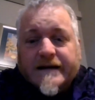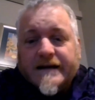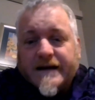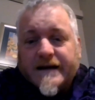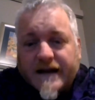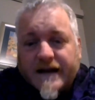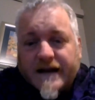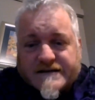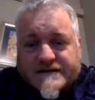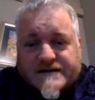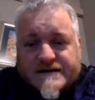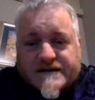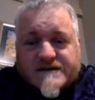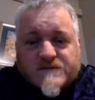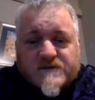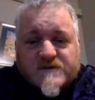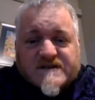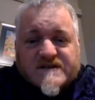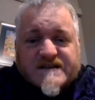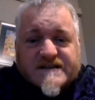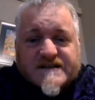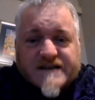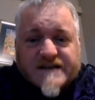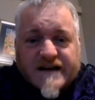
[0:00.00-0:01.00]
next year's,
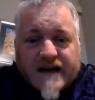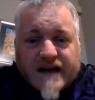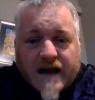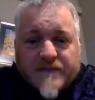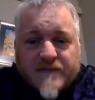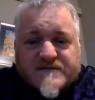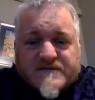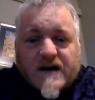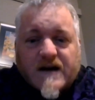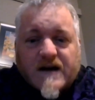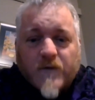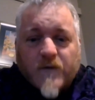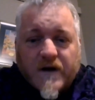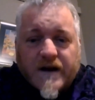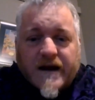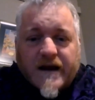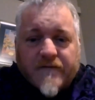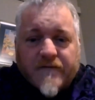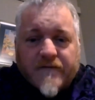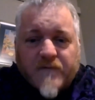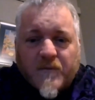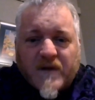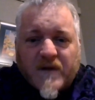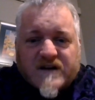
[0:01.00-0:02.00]
which is in Cape Town, we're going to
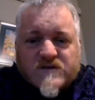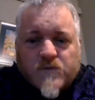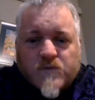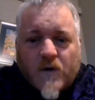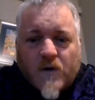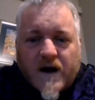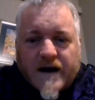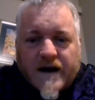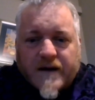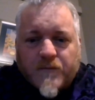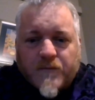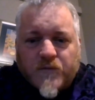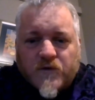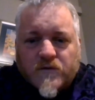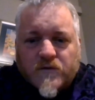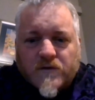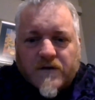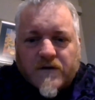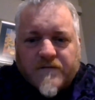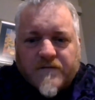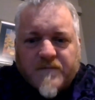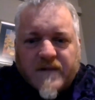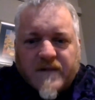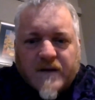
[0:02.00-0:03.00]
have a much wider pool
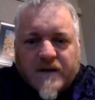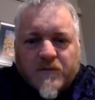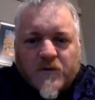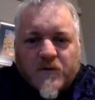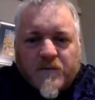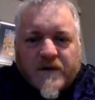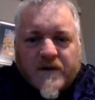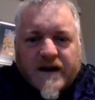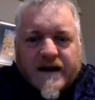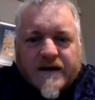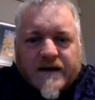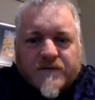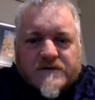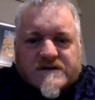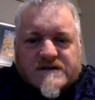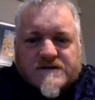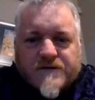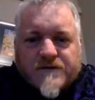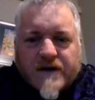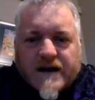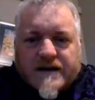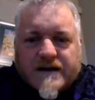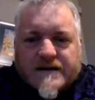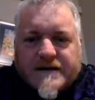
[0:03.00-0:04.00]
of people playing, which is
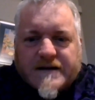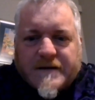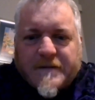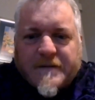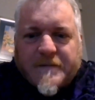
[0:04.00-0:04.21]
great.